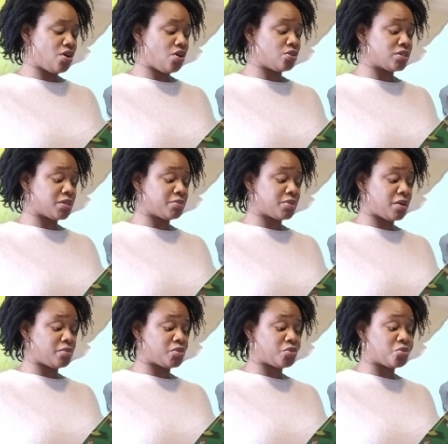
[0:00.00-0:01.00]
or
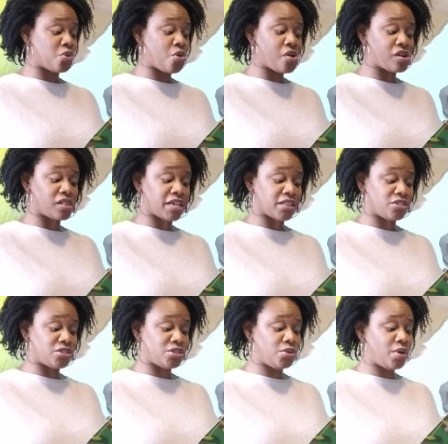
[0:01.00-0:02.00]
sometimes roar like the
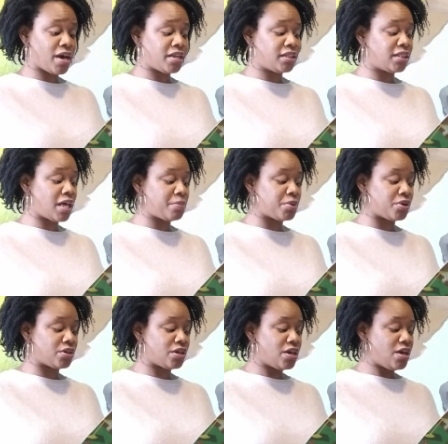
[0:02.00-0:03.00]
two-headed
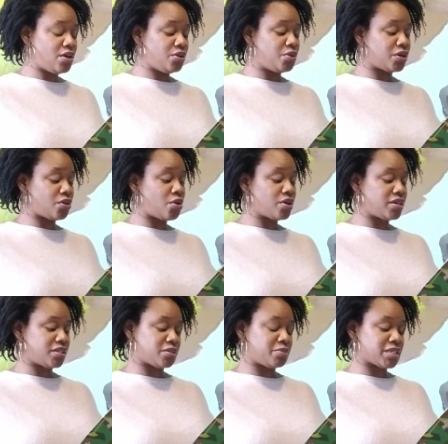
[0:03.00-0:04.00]
leopard, who, according
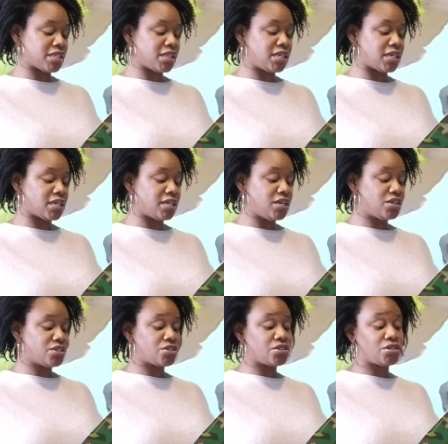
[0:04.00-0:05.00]
to Miss Lena,
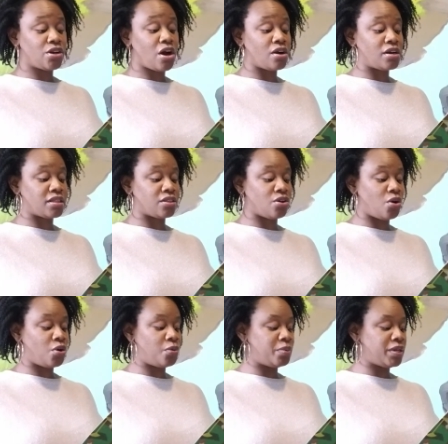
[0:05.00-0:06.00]
stood guard at the
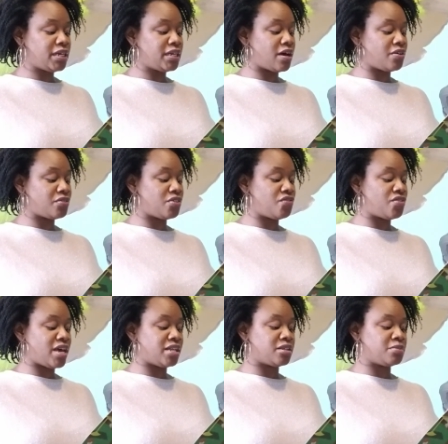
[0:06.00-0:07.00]
opening of the
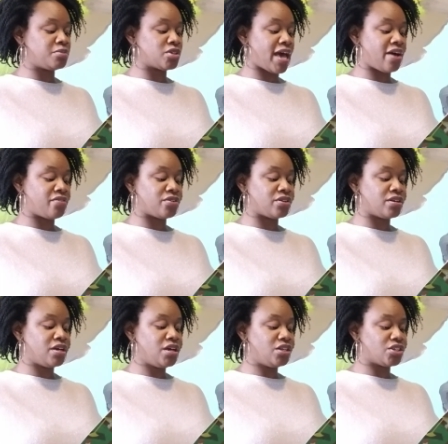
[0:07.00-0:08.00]
Phantom's cavern
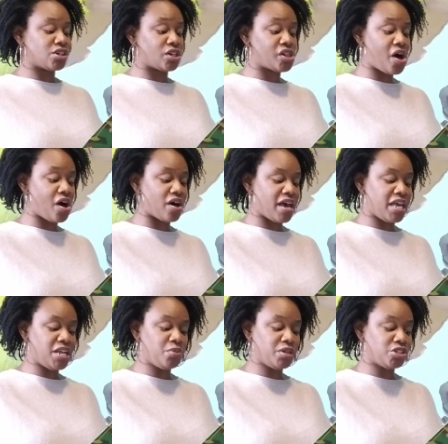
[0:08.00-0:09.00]
to claw
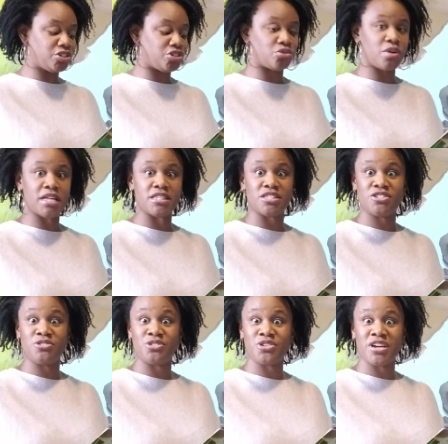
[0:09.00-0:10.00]
anyone to shreds who
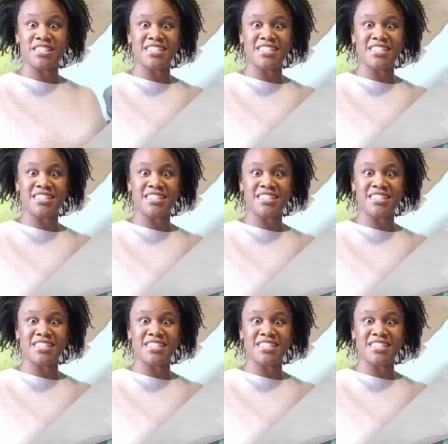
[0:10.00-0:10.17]
tried